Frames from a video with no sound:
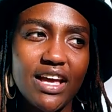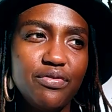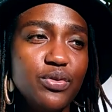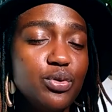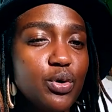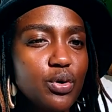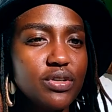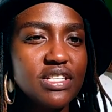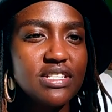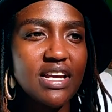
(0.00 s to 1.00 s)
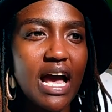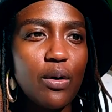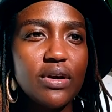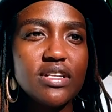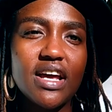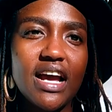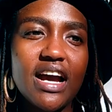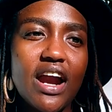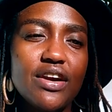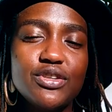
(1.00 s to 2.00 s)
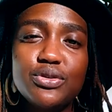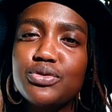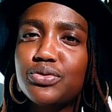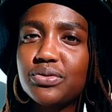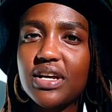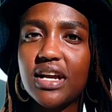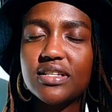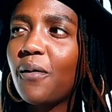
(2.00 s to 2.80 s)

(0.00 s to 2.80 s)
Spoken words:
If you don't, I would encourage you to do that.